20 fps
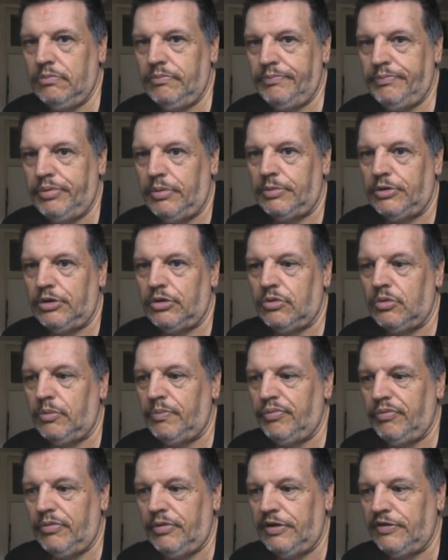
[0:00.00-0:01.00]
probably a good
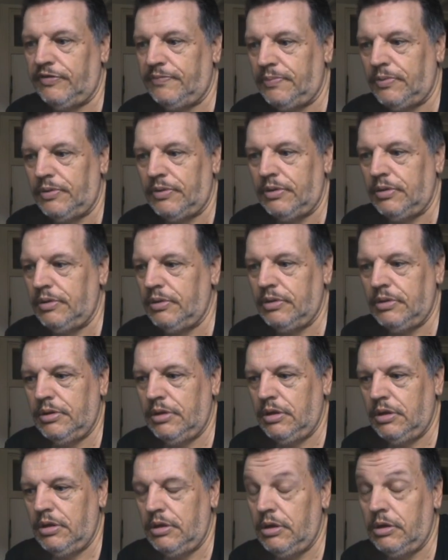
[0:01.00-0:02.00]
price, but
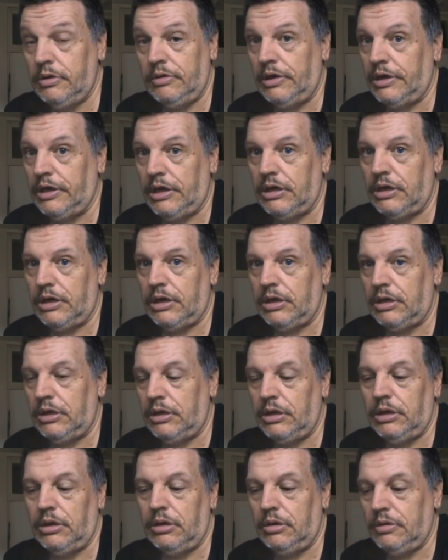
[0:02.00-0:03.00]
you ain't going to get it
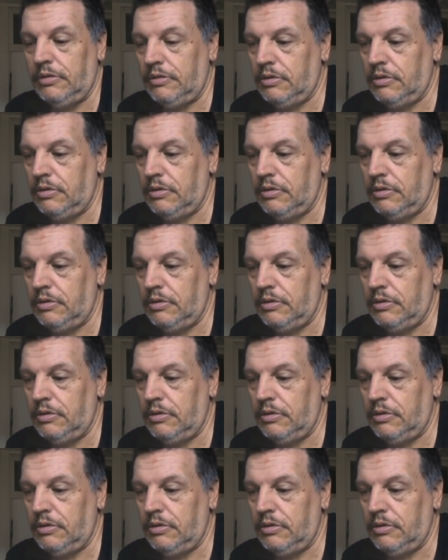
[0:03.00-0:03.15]
here.